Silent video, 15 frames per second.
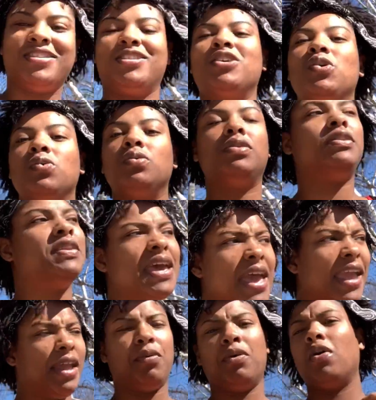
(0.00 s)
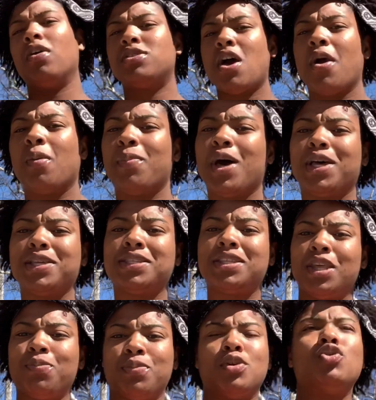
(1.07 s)
Today, we're going to talk about
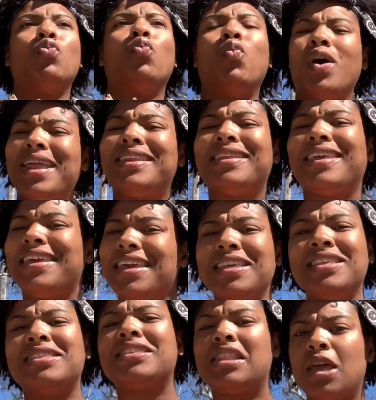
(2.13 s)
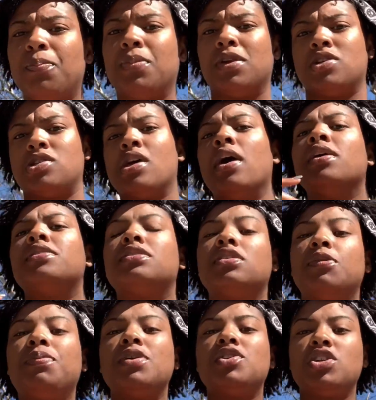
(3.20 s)
slippage. What is slippage?
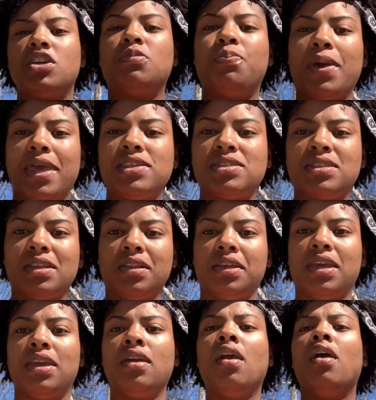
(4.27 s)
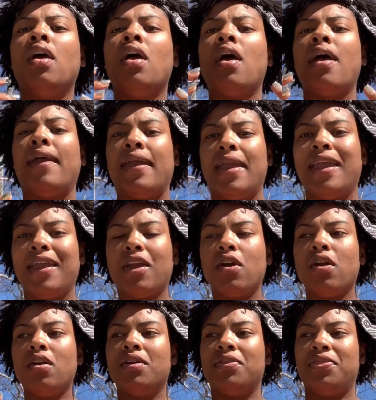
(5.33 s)
Slippage is basically
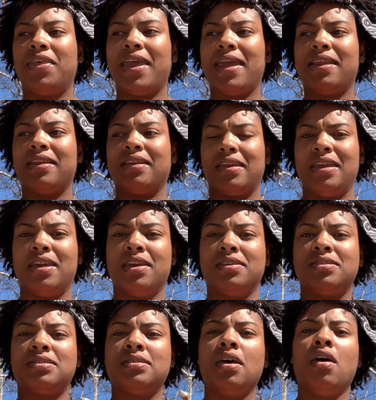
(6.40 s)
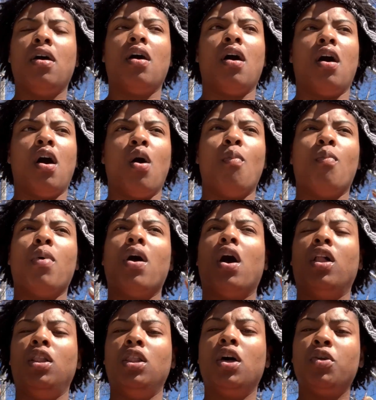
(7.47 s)
hair that is
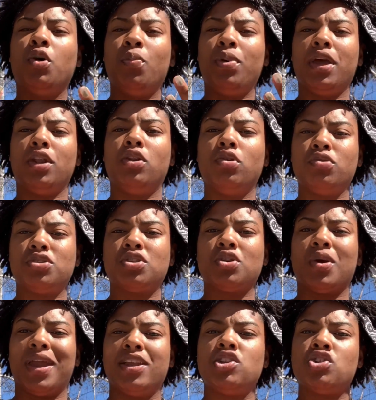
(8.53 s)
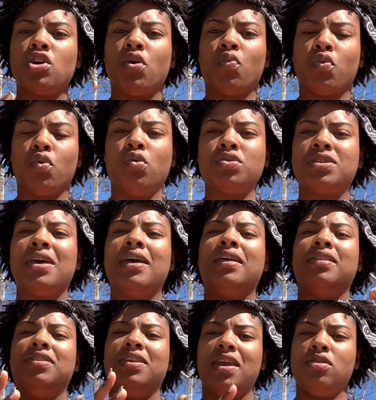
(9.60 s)
a little bit looser at your roots
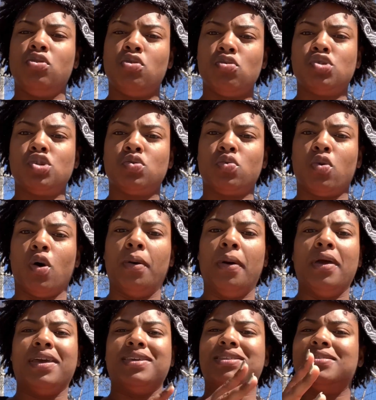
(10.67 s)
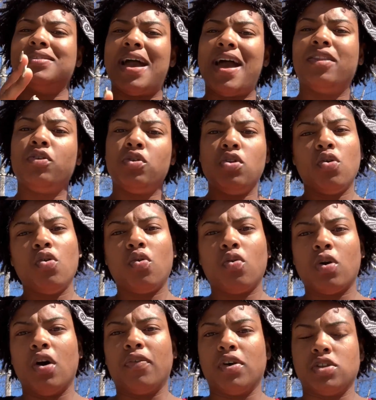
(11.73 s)
than usual. It's not new
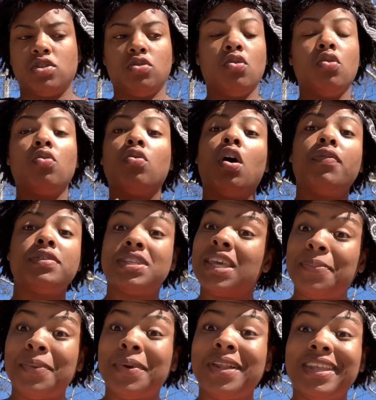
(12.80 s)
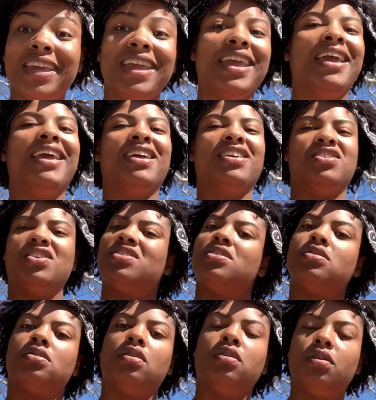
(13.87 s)
growth, because new growth typically just
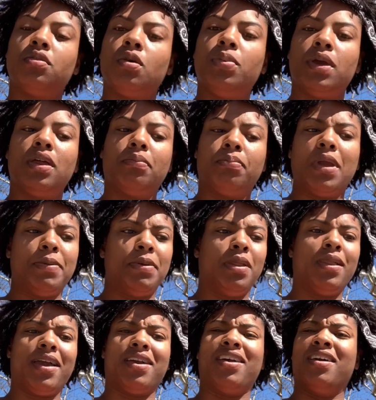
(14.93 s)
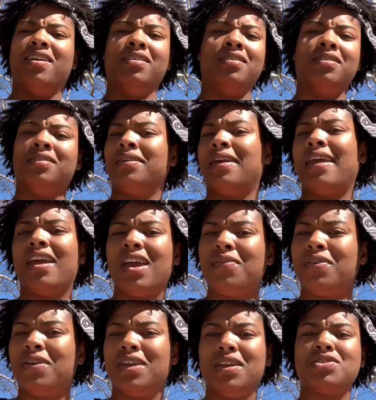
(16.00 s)
is a little bit, maybe like a
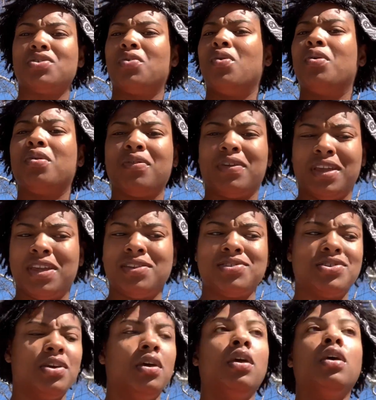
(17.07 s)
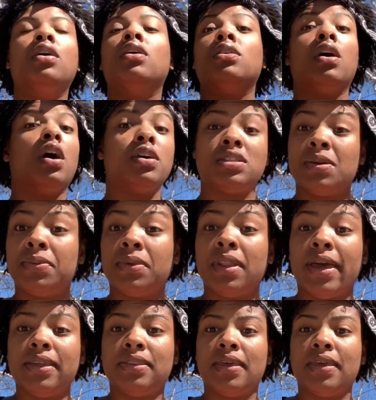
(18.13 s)
half inch, a quarter inch, something like